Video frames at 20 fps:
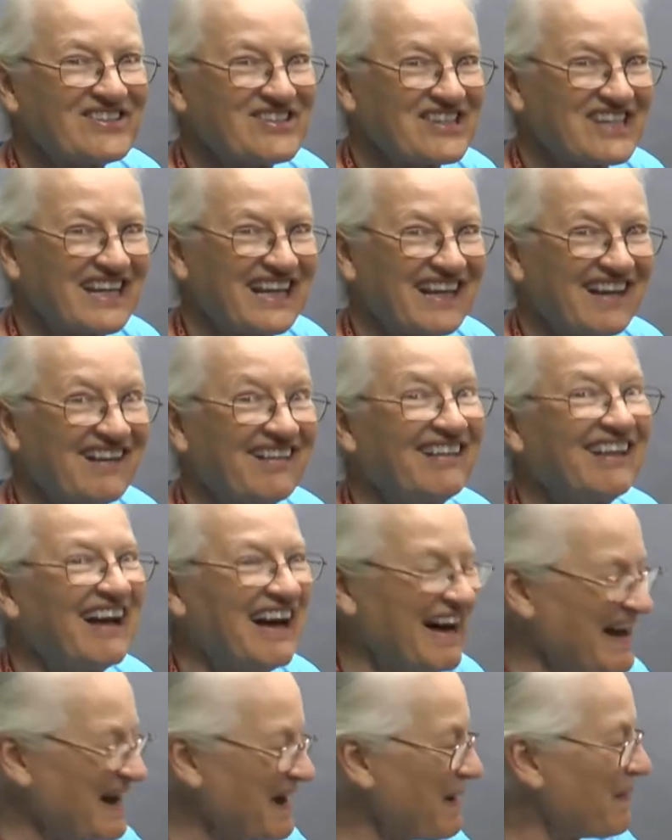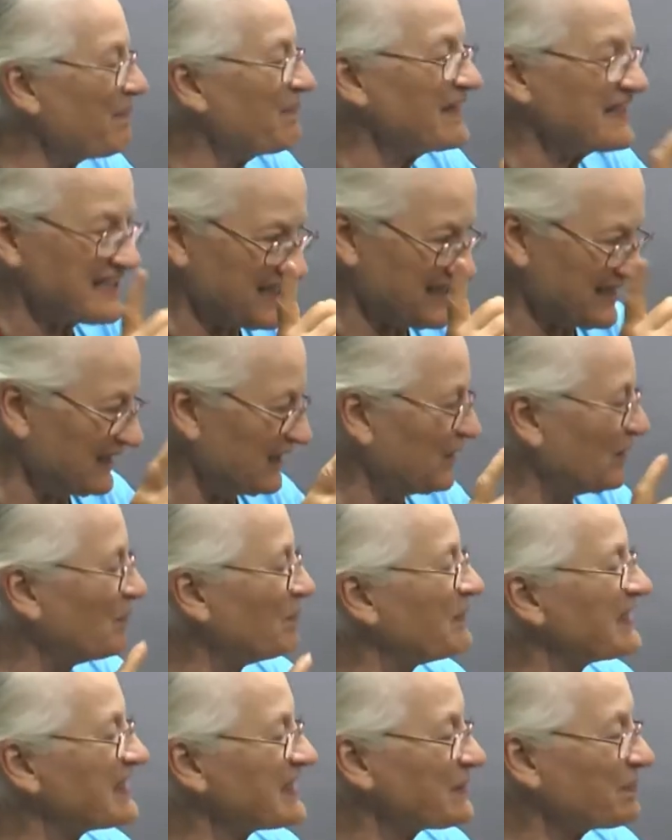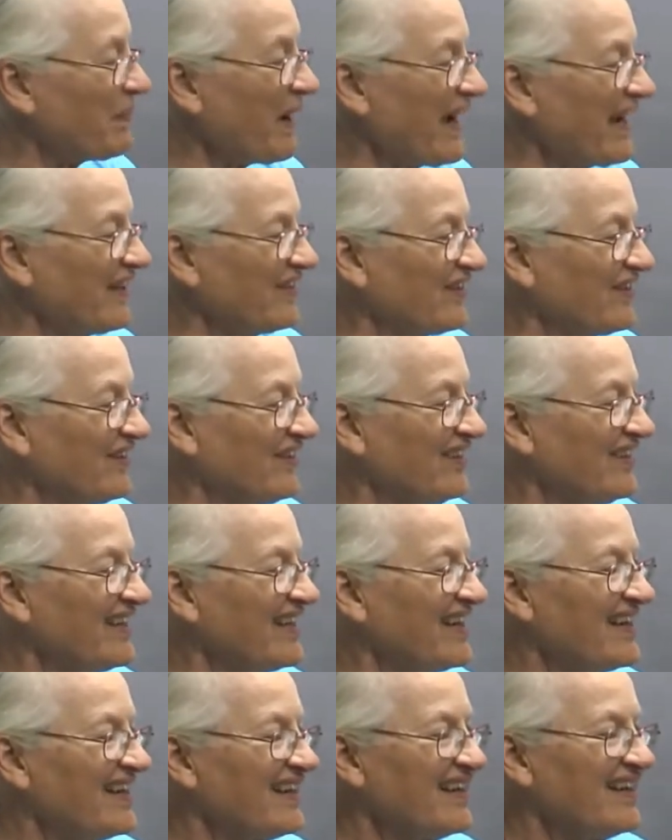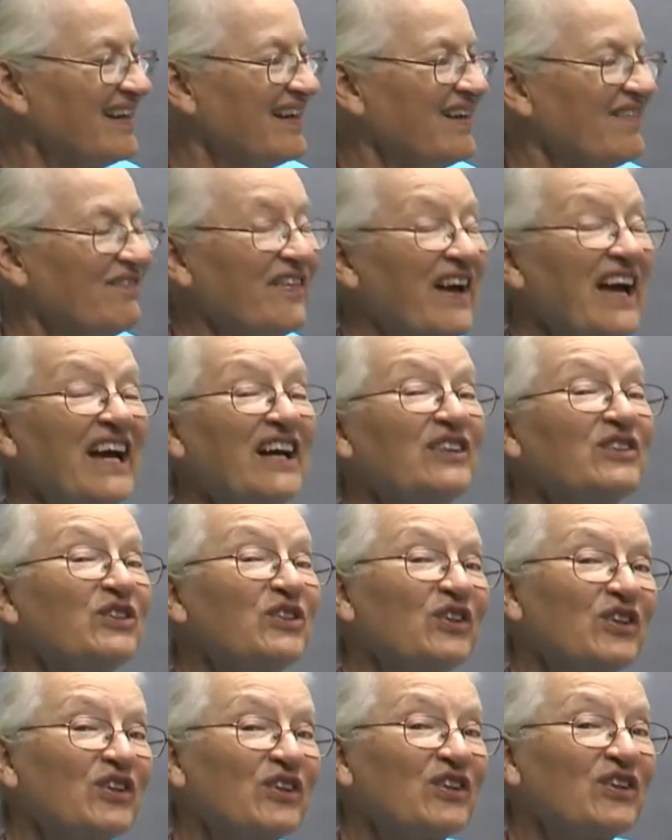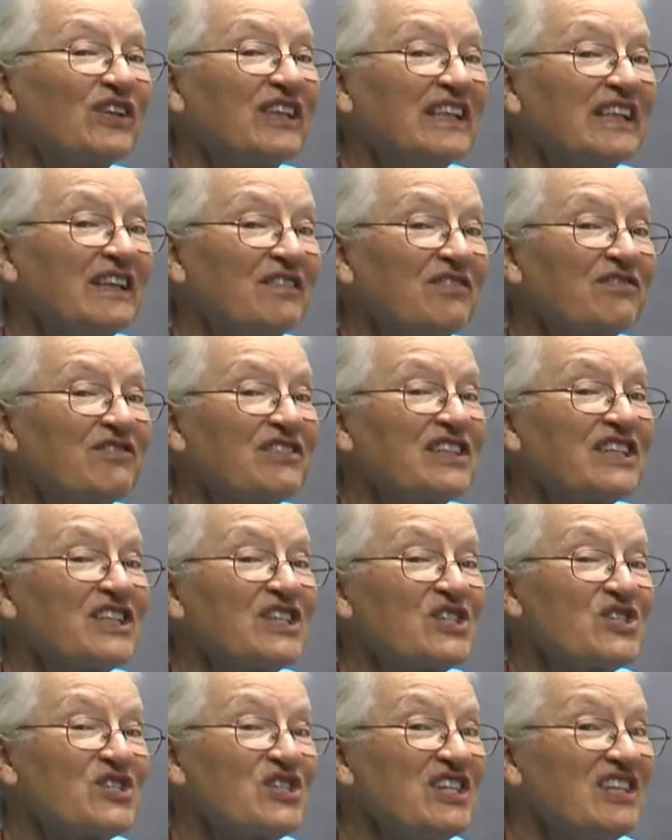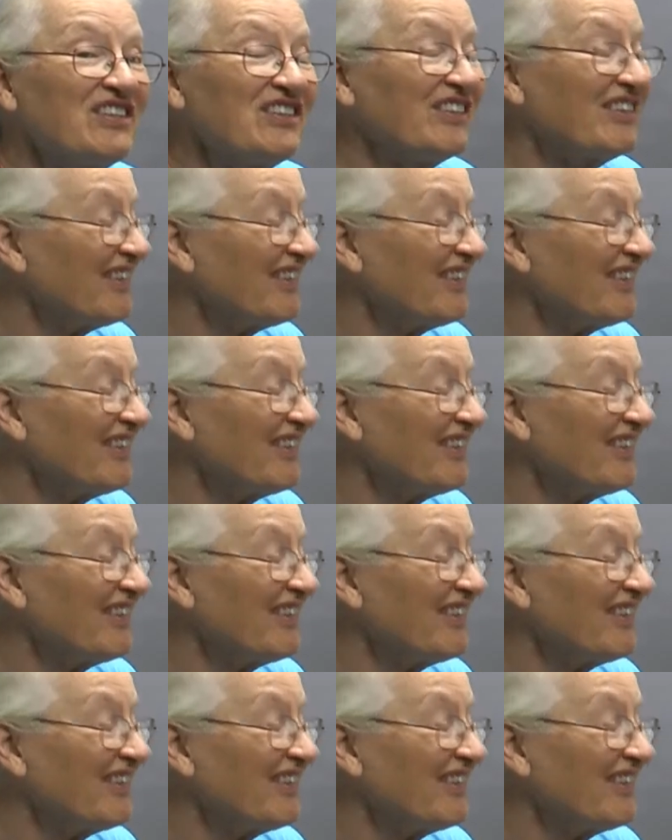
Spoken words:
can climb. Little Miss Spider found her gift. She could